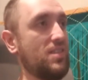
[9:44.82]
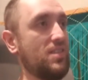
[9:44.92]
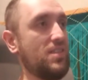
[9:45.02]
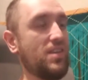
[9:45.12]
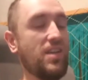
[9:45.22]

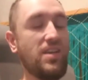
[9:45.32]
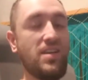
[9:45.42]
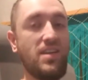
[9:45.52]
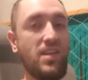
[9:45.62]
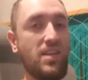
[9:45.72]
He did a
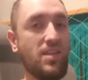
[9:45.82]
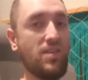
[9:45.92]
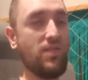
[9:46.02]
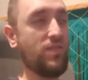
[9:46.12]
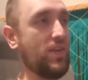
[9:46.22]
knee to
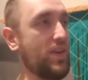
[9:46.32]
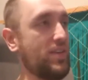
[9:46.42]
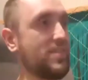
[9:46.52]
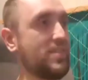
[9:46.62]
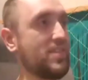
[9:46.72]
the
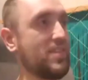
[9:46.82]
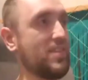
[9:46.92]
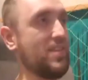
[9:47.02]
face,